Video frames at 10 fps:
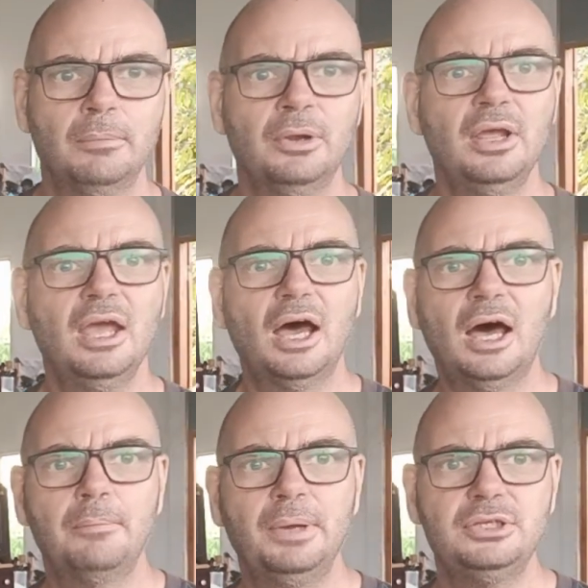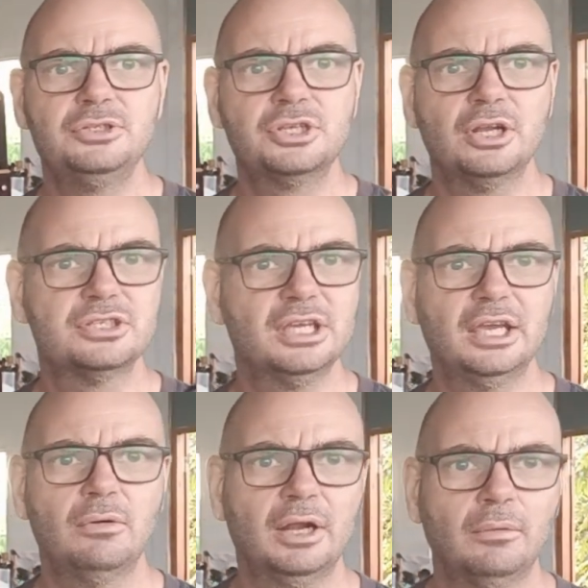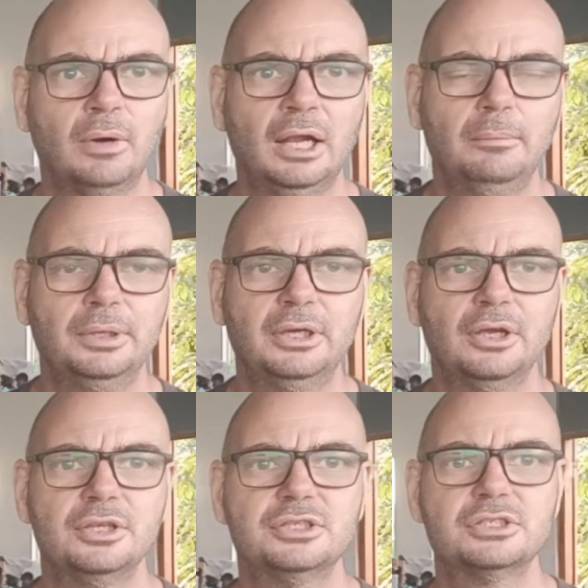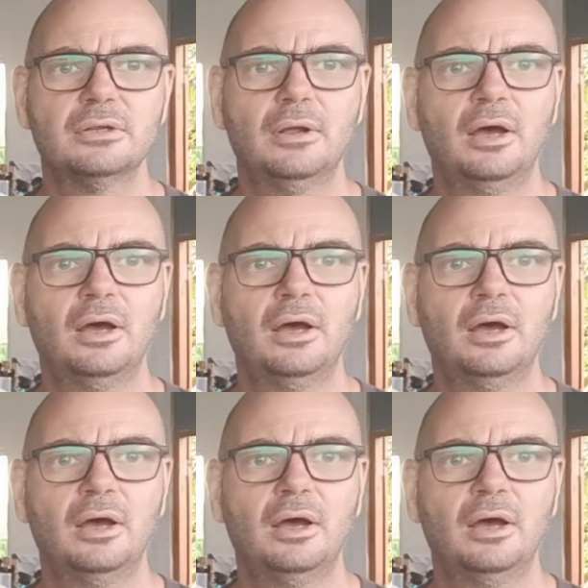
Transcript: But I bet you it's going to take quite a while, because